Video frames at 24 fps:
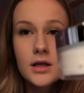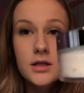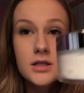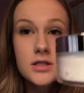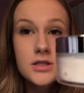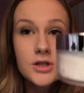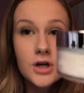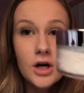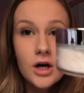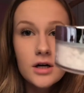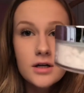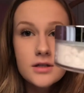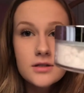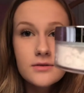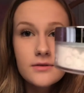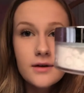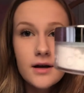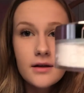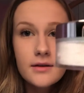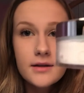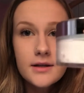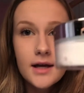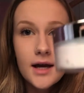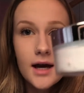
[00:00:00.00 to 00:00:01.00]
Stars
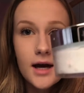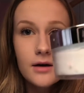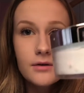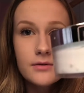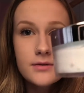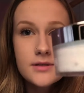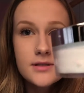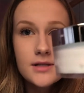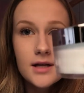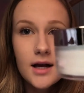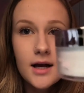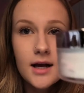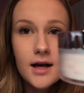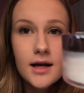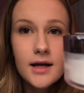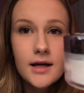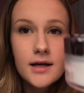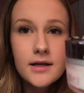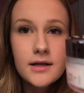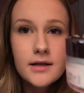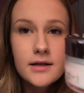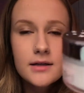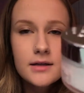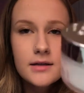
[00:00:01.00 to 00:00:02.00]
around the
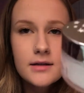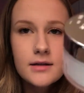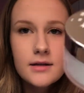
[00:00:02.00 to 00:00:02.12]
outside.